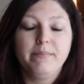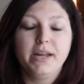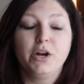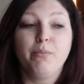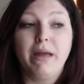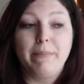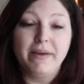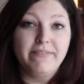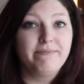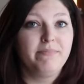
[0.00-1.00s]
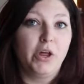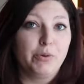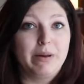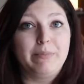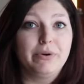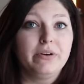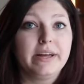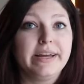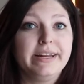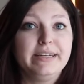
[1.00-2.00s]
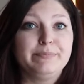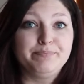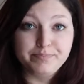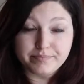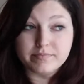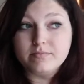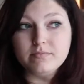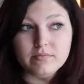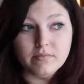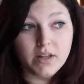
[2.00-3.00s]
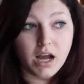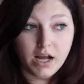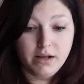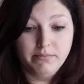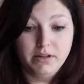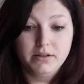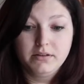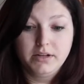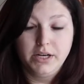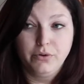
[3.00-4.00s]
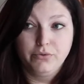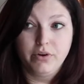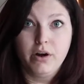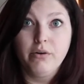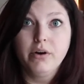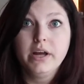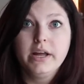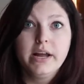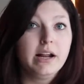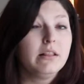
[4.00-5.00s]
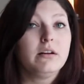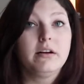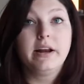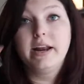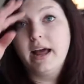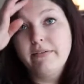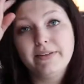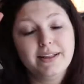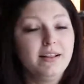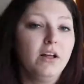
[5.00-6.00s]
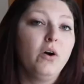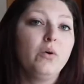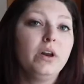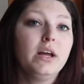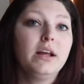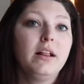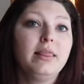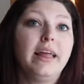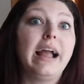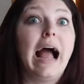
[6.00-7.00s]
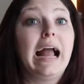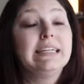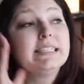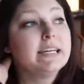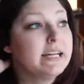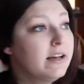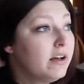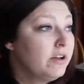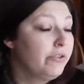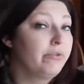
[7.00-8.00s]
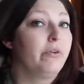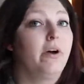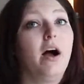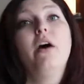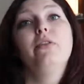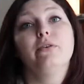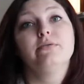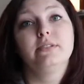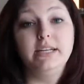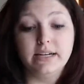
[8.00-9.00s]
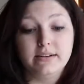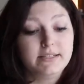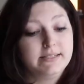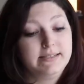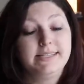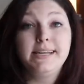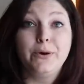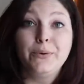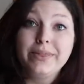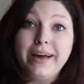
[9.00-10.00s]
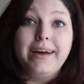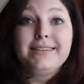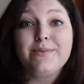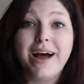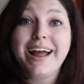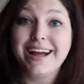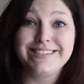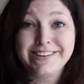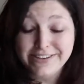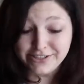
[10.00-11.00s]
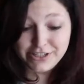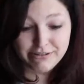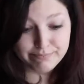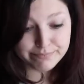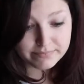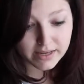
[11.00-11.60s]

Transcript: you know, maybe other people can, you know, grow and learn and not feel alone like I did throughout all those years. So that is why I started YouTube.